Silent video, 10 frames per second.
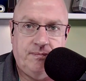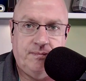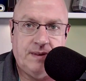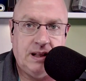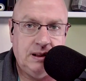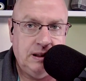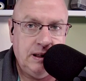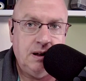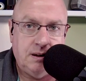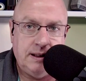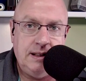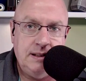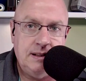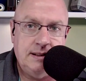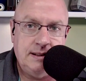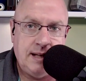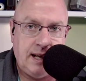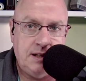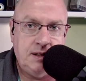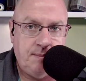literally
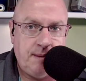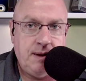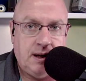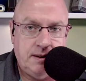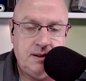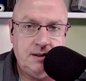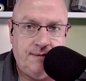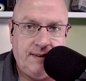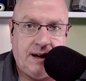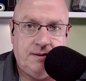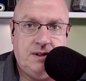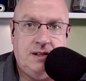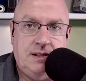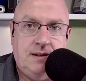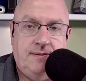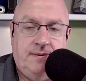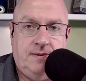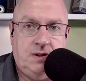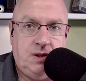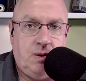tens and maybe hundreds of thousands of
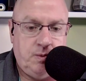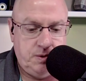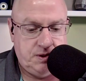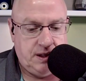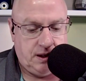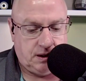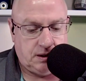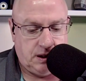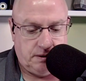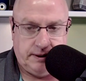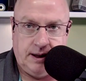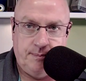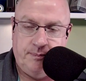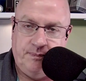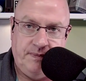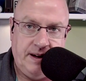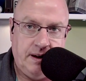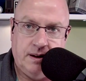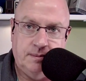shows that are cluttering up their